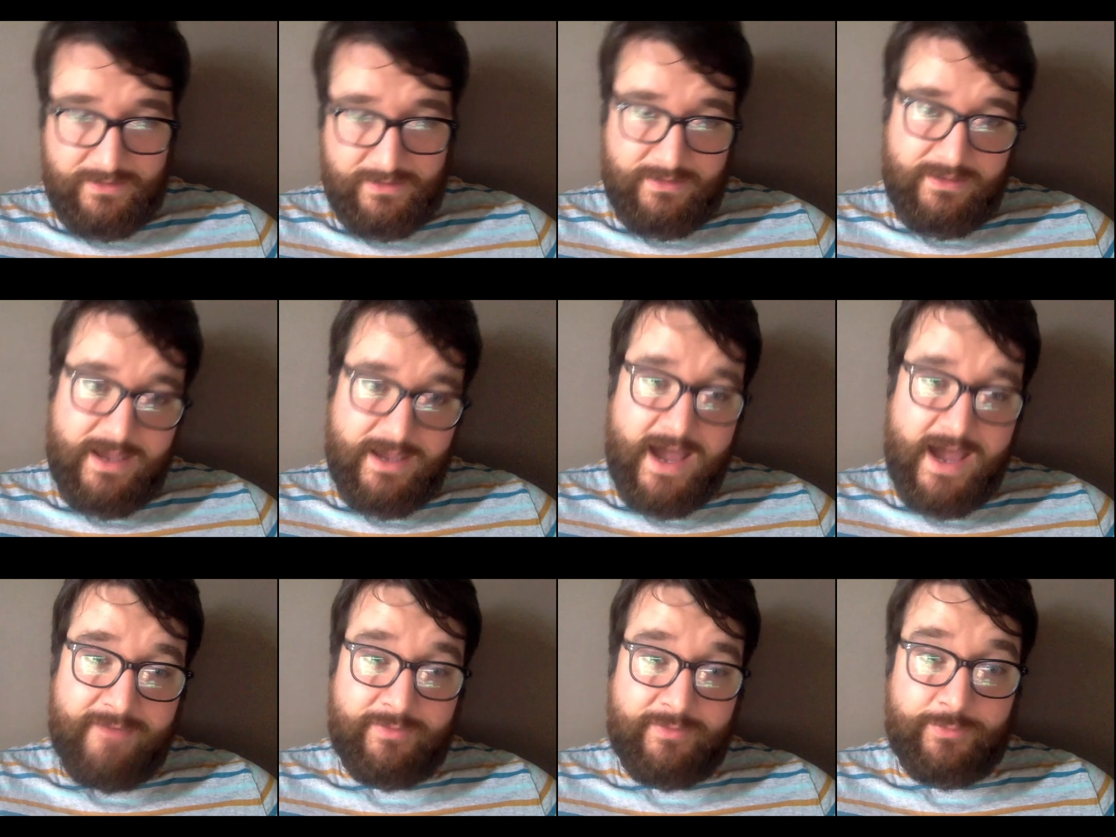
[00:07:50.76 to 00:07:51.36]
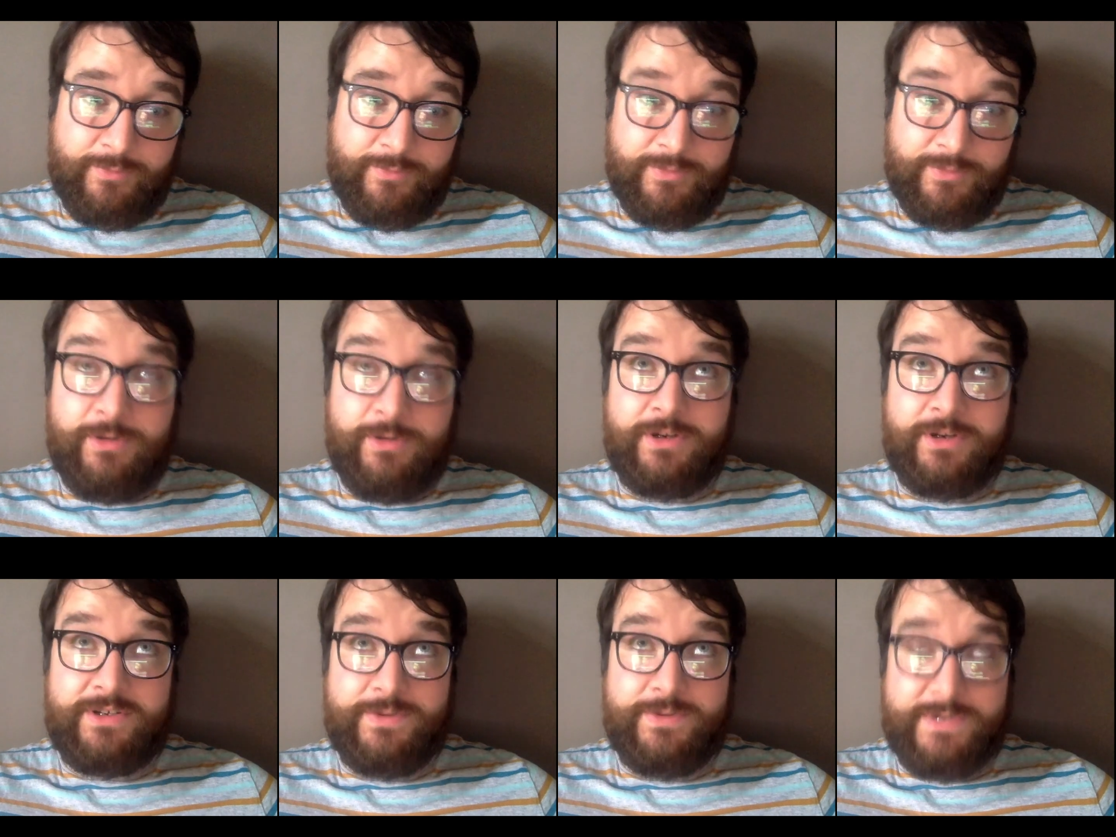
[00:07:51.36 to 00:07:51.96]
half a
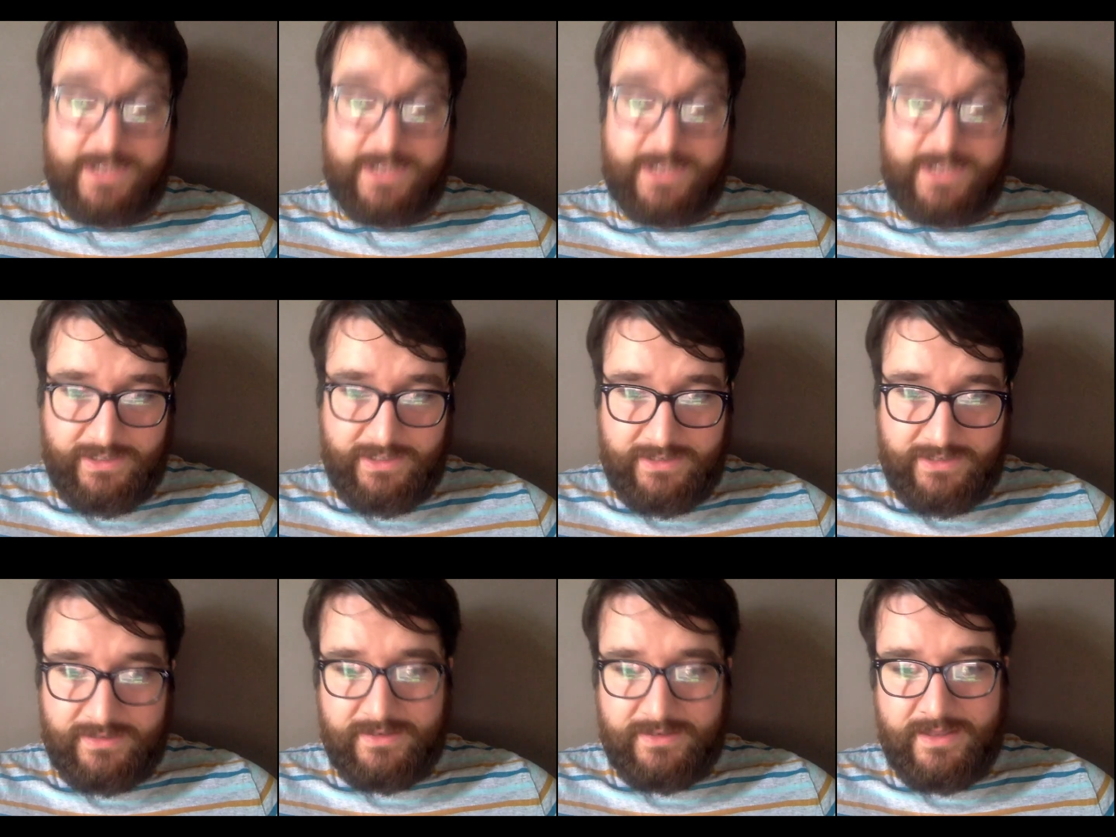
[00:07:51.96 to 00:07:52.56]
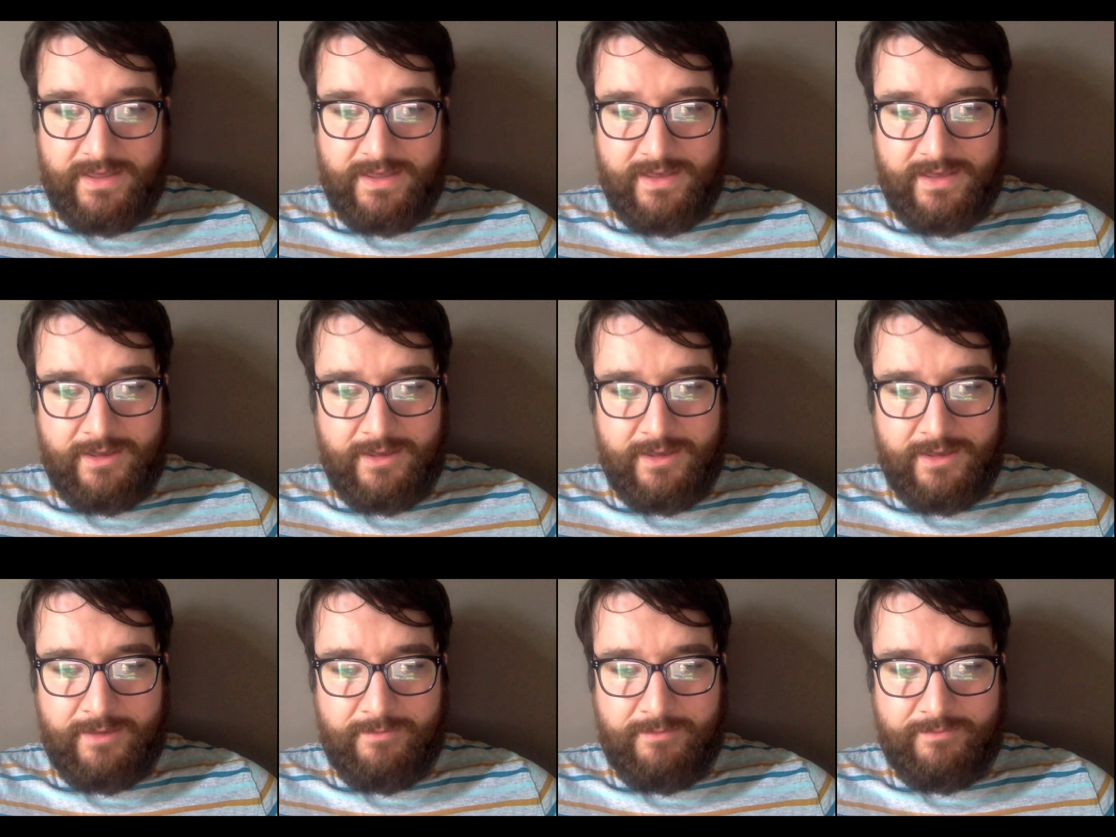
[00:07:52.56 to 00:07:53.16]
ruler to his height.
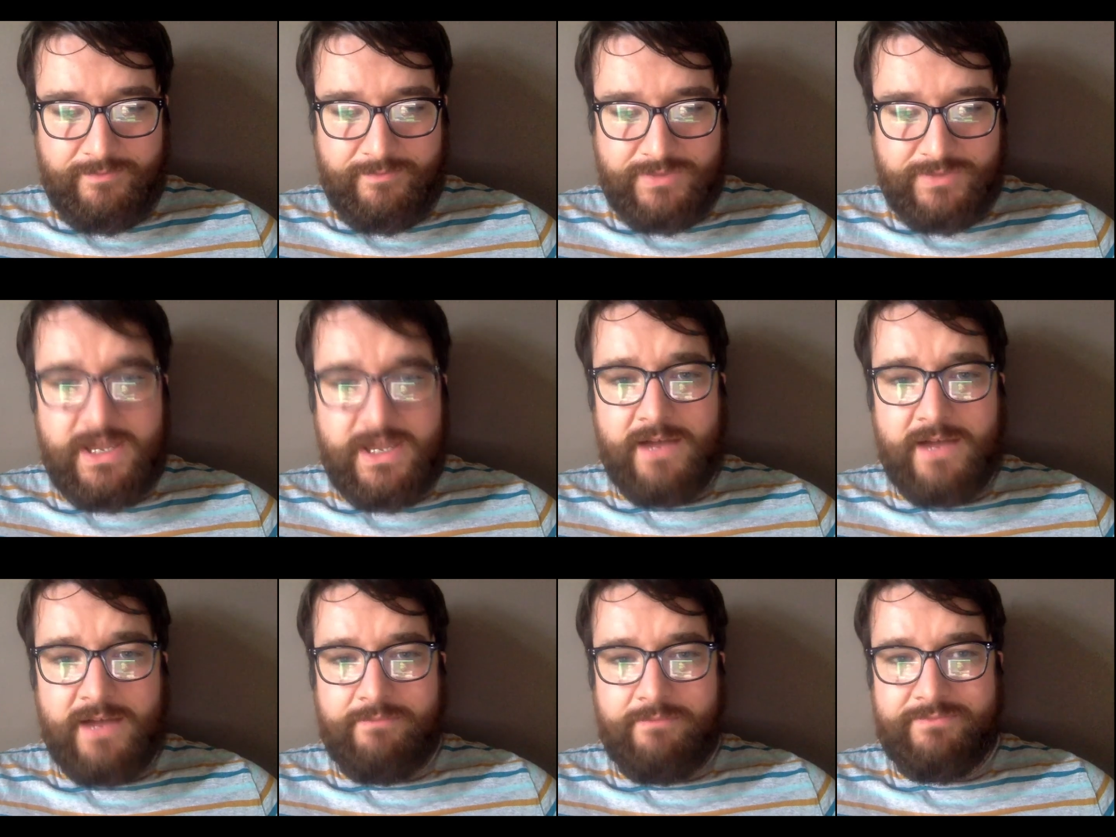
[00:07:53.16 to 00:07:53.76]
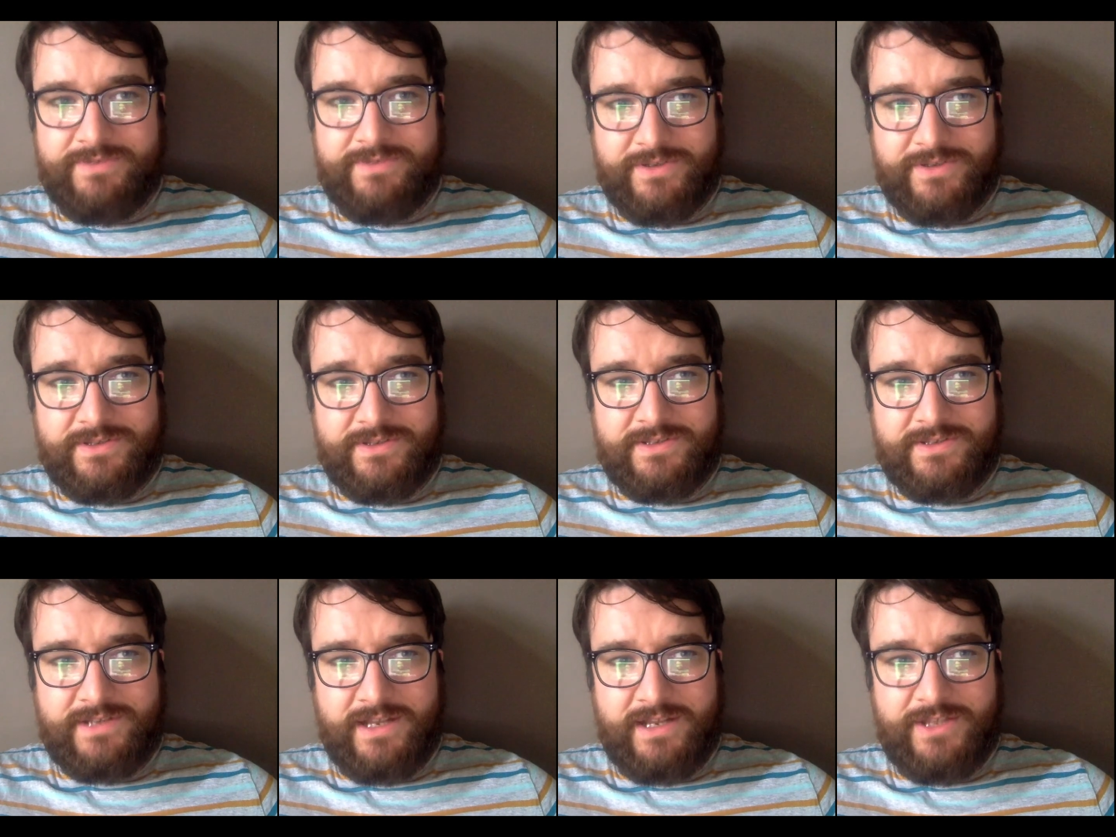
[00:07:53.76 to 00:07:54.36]
So
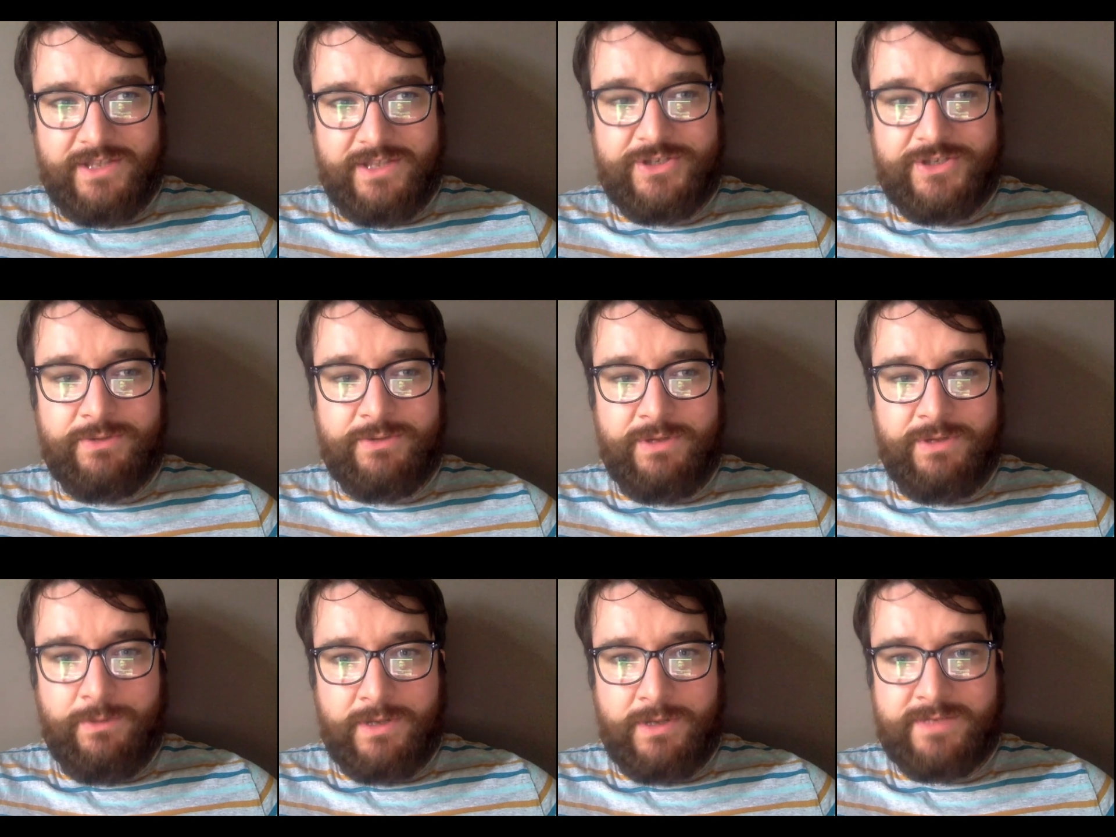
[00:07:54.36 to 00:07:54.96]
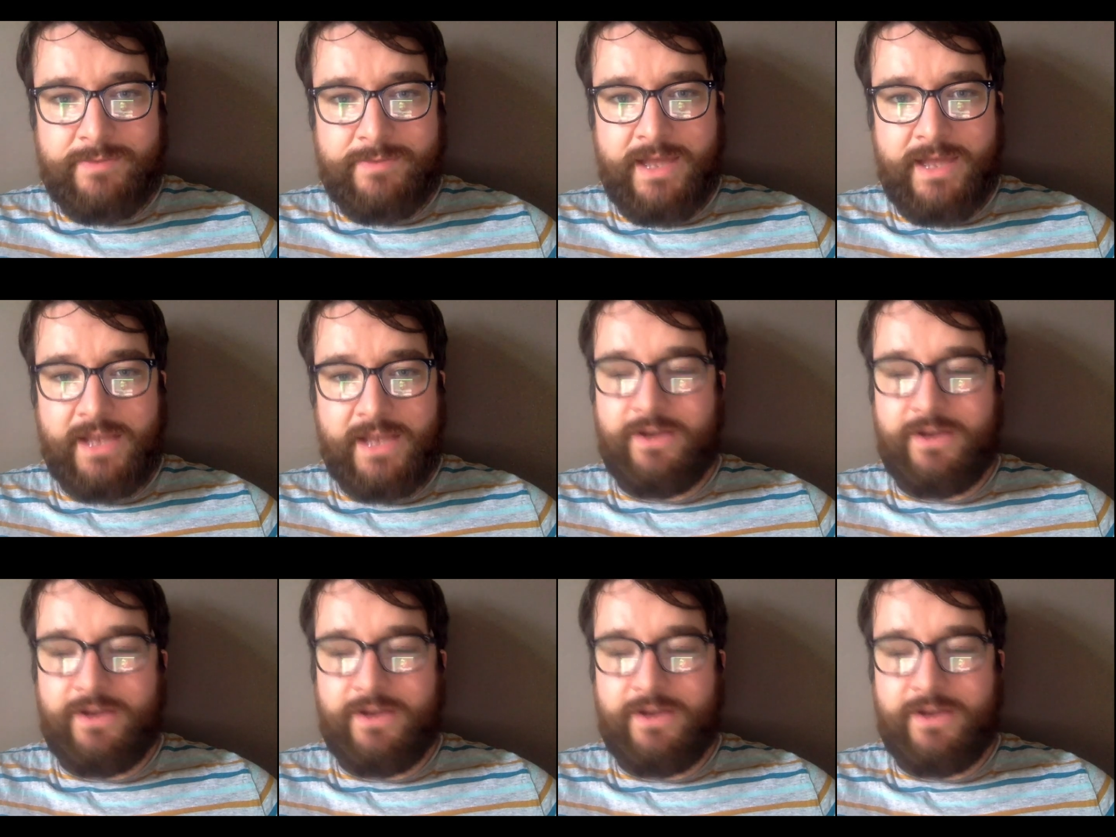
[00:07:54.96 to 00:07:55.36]
it's kind of interesting when you watch it back.